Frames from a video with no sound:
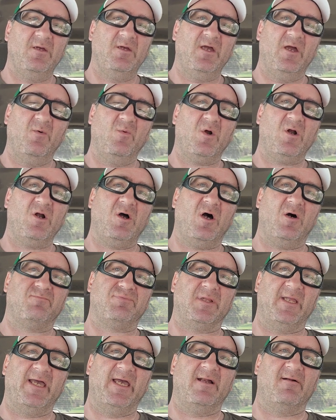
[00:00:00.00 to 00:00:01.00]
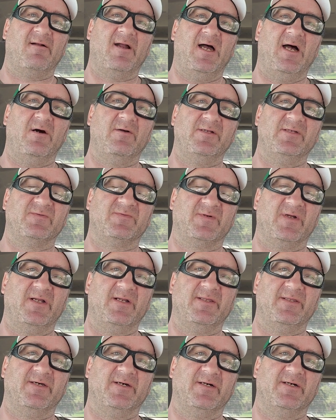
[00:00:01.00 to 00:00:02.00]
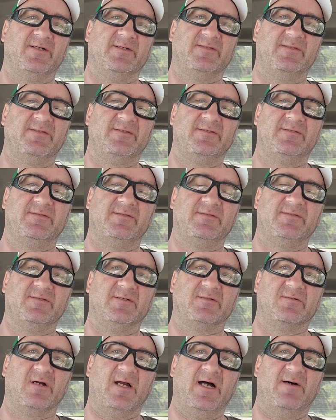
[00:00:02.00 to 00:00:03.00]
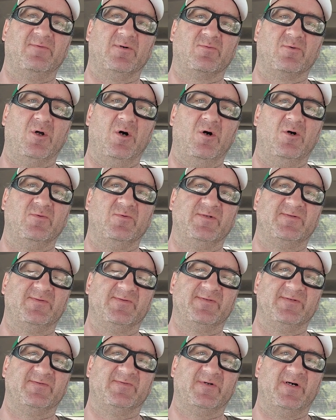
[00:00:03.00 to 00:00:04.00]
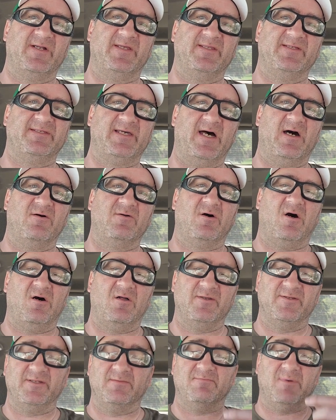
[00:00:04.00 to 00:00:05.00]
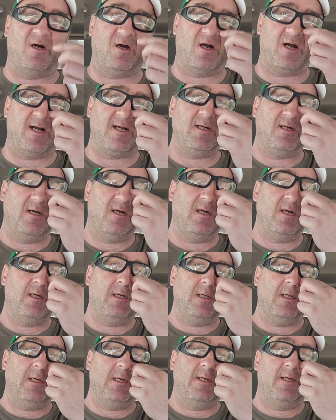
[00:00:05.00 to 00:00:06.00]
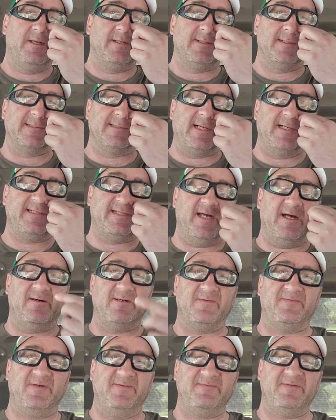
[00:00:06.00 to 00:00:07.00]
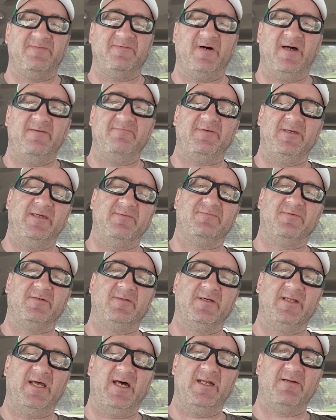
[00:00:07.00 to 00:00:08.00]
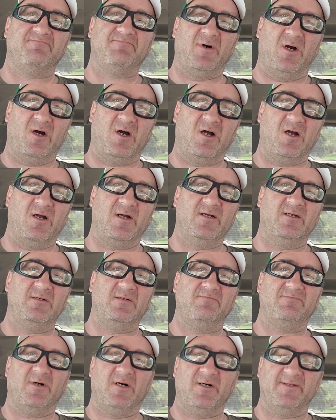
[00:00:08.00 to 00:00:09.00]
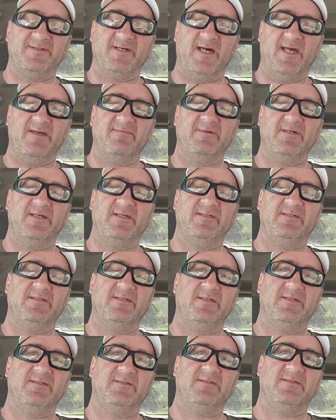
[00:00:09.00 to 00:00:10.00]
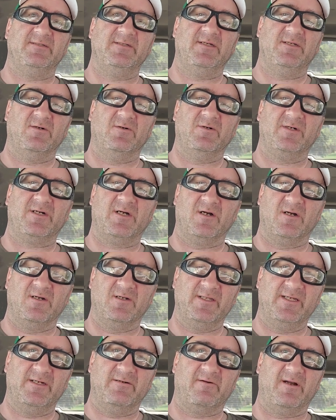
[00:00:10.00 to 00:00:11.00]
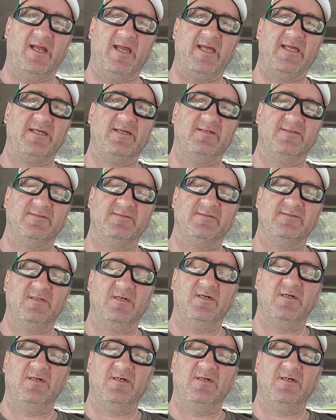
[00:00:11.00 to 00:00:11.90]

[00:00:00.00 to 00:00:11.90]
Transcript: And we're all playing around in front of the gravel road, which was in front of the town hall and the bar. It was our town of 55 people. It had a bar and a ball diamond and, you know, a curling rink and,